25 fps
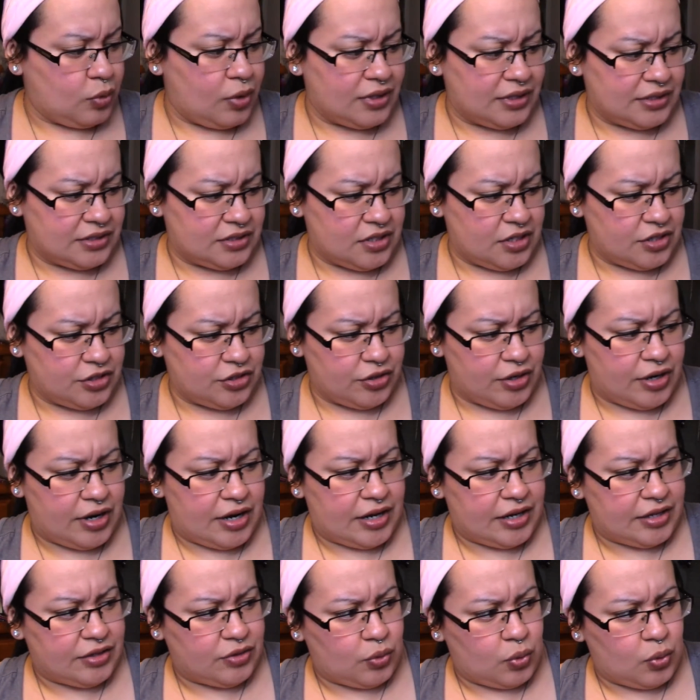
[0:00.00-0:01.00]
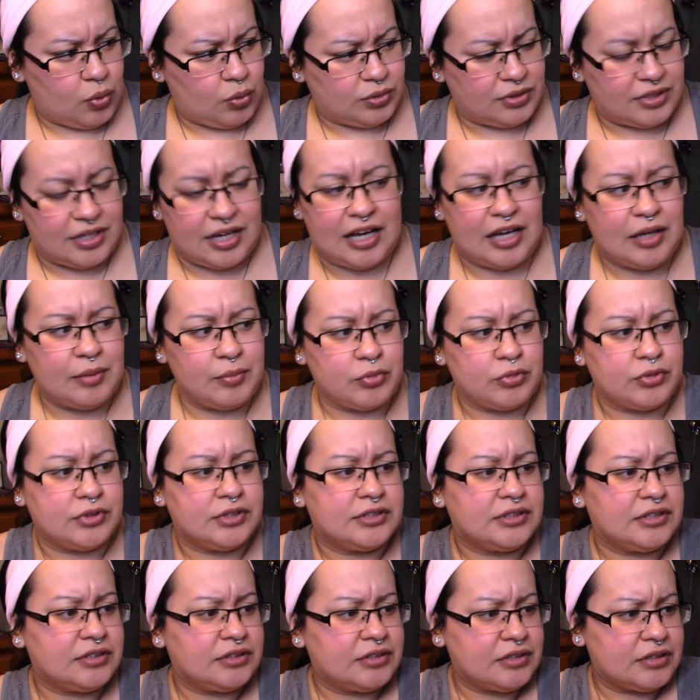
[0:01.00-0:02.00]
it's on your eye the whole time, or does
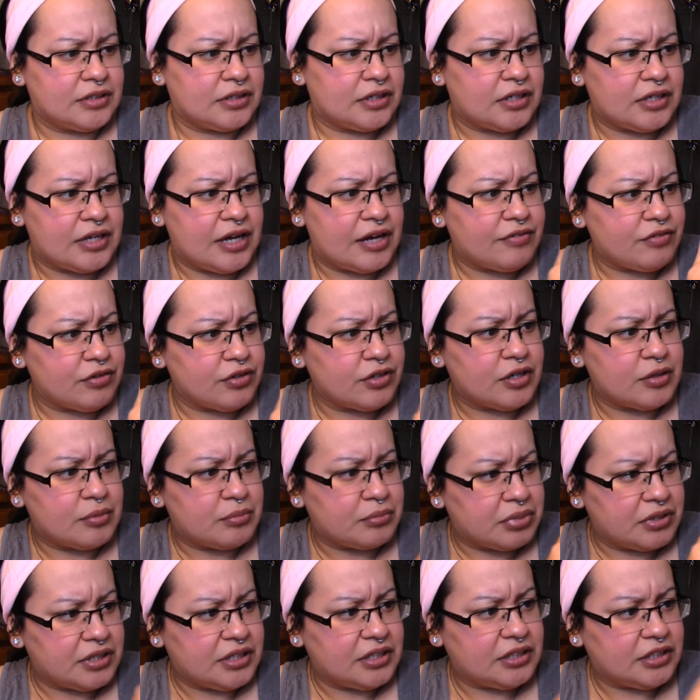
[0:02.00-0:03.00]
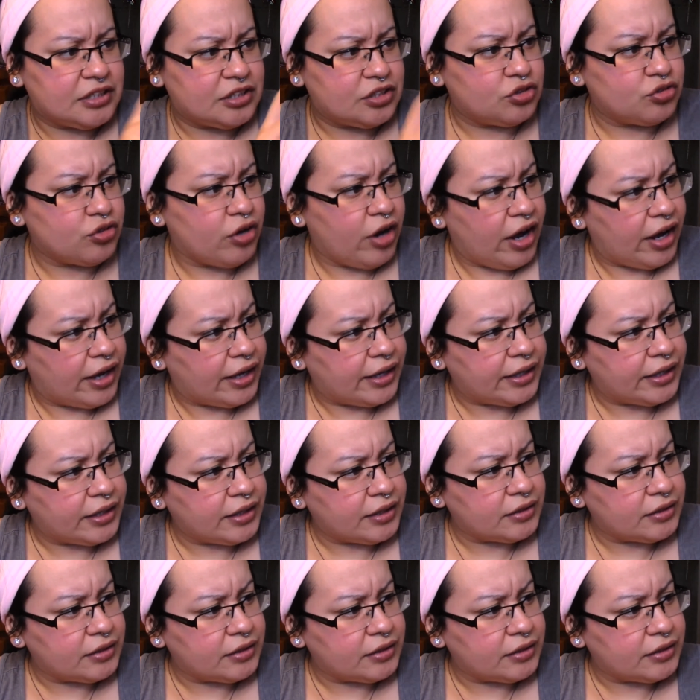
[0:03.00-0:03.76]
it ever completely dry?